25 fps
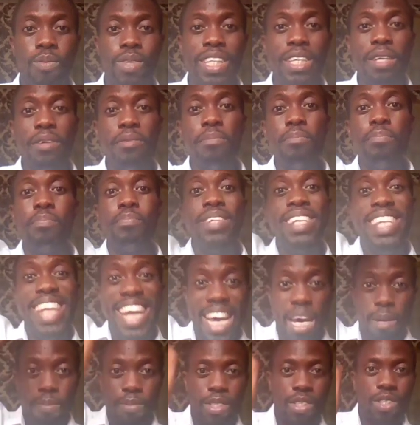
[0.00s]
the
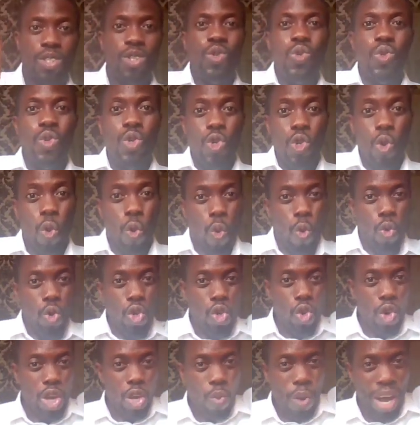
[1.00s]
depth,
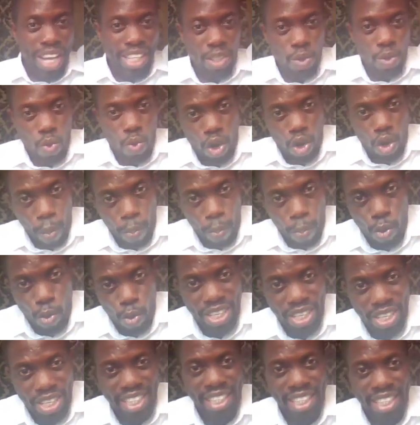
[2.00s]
Ojewa is the one
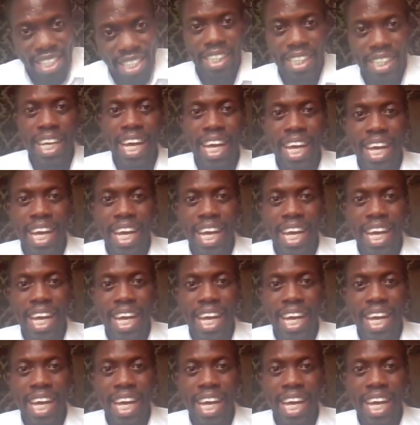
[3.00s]
upholding it.